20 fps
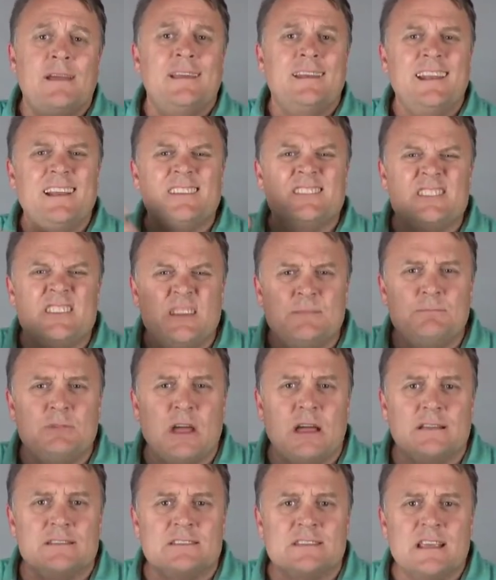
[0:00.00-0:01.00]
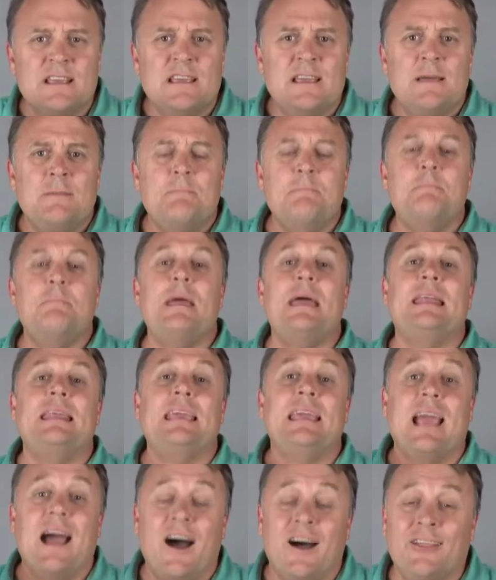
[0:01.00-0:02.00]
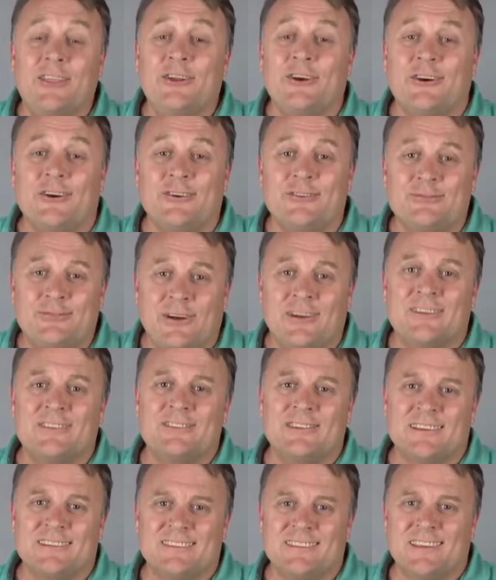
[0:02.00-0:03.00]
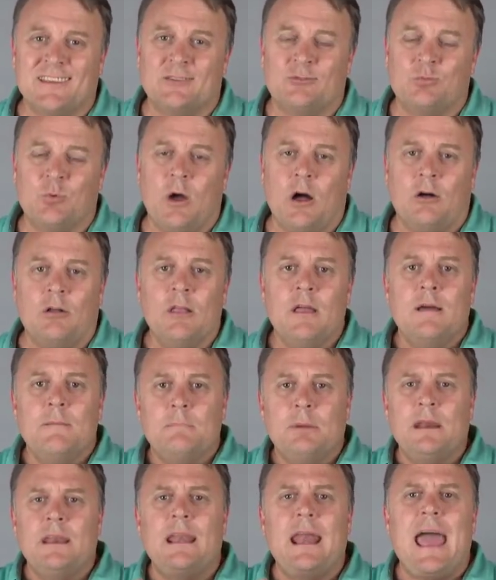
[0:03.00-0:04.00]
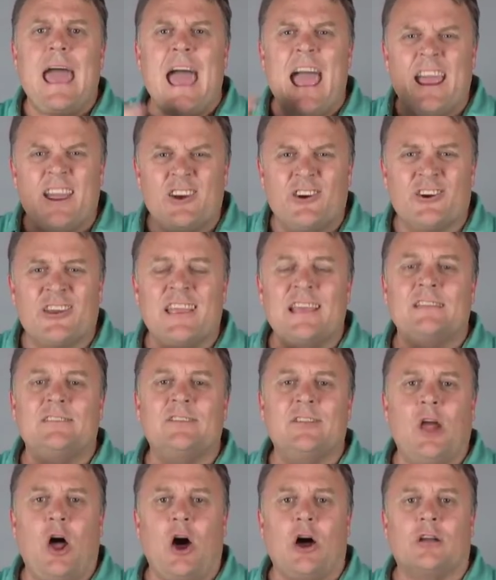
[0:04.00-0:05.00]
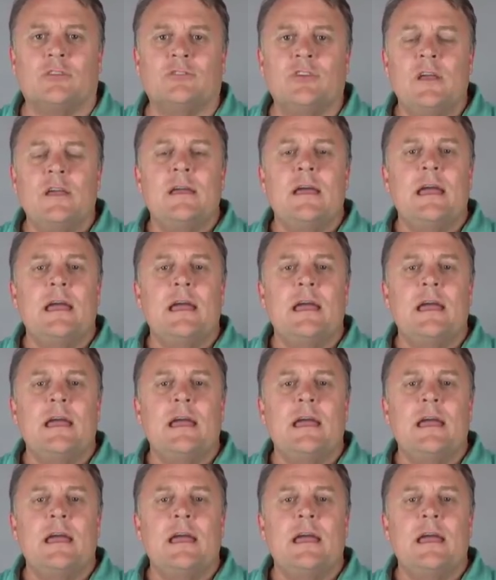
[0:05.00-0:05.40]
Now, SIEM does many other functions as well, but it aggregates logs.